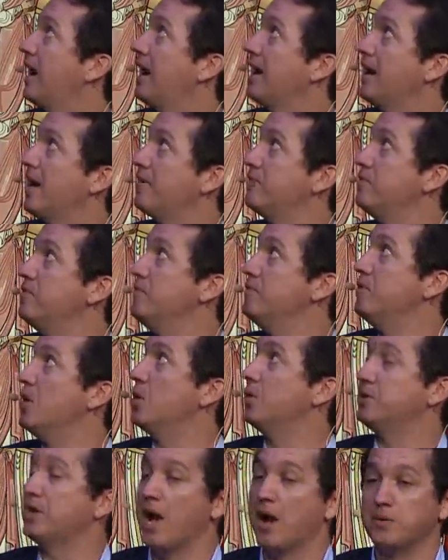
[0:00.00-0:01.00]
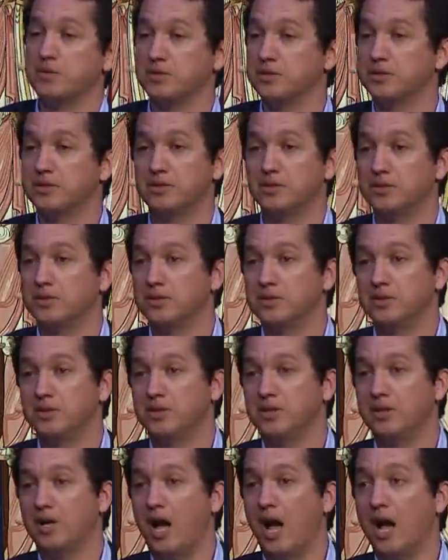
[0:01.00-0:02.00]
I'd have no doubt.
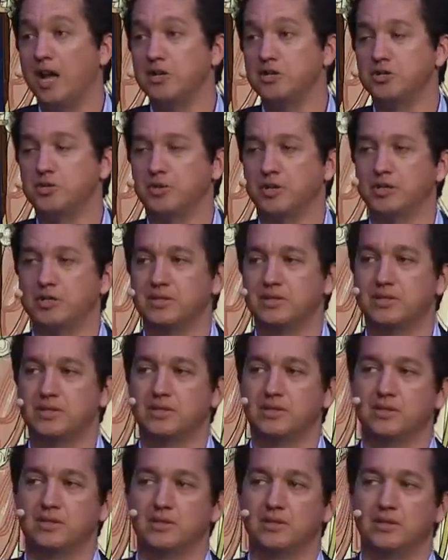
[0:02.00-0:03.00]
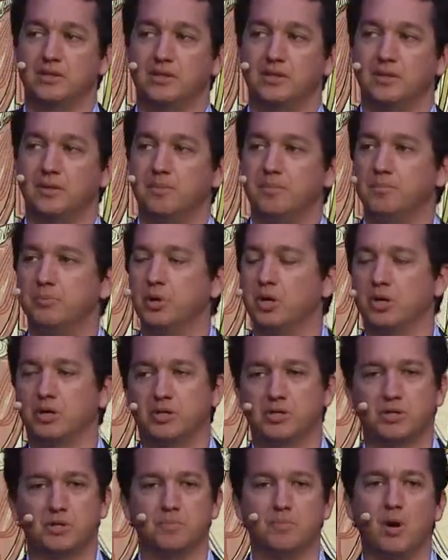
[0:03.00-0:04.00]
Hundreds
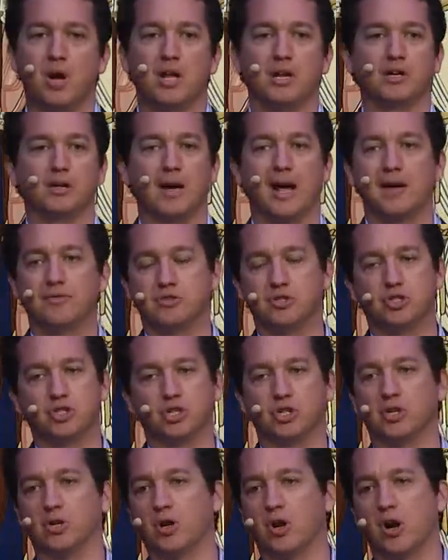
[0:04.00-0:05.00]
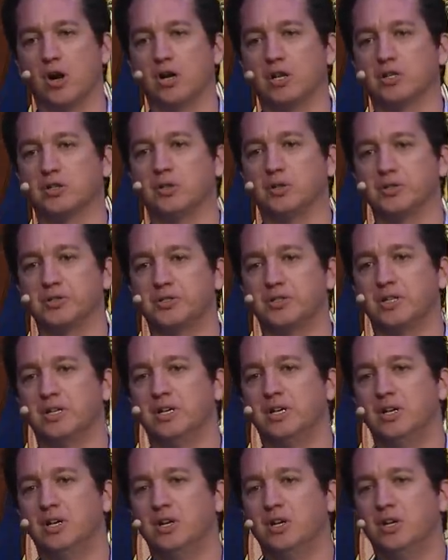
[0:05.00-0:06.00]
books, monographs, journal articles
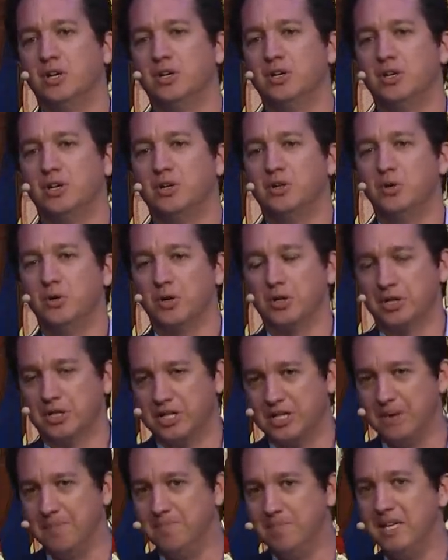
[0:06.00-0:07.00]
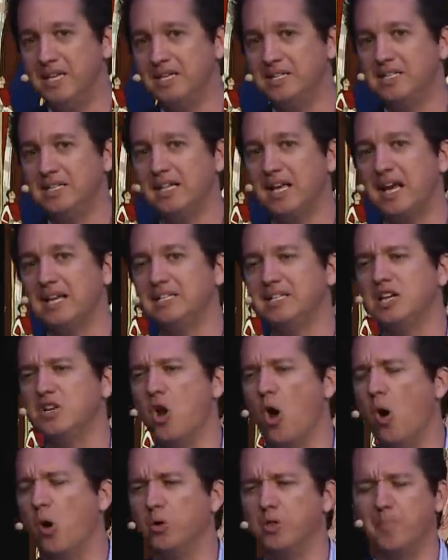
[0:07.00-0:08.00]
who are committed to the idea
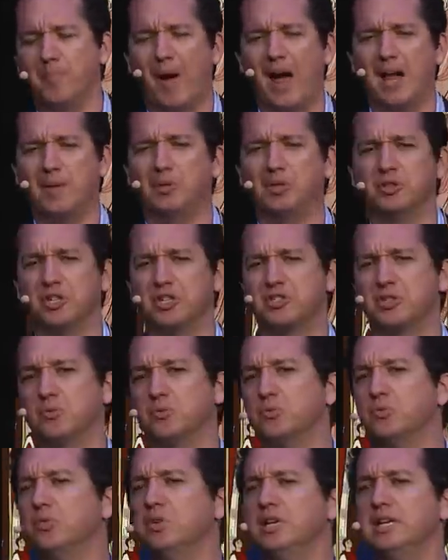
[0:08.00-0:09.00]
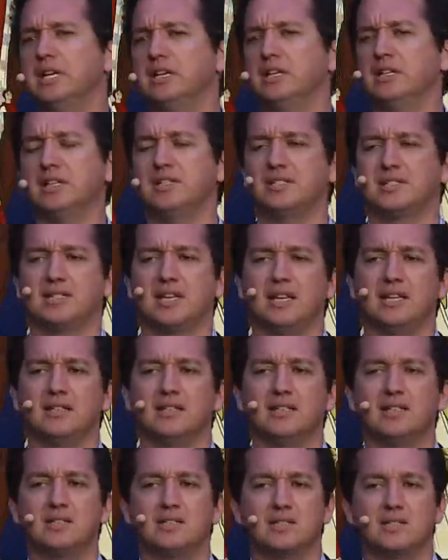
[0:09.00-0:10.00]
no, the Bible doesn't really say
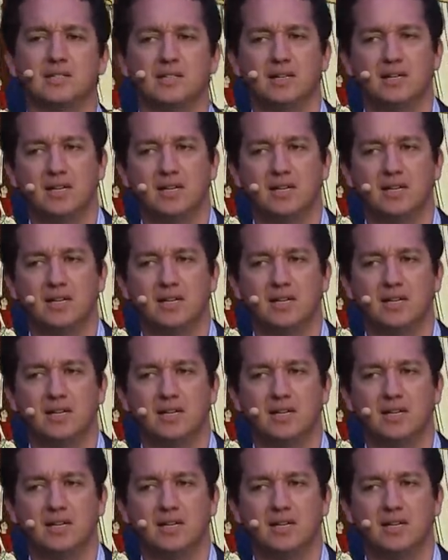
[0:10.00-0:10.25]
this.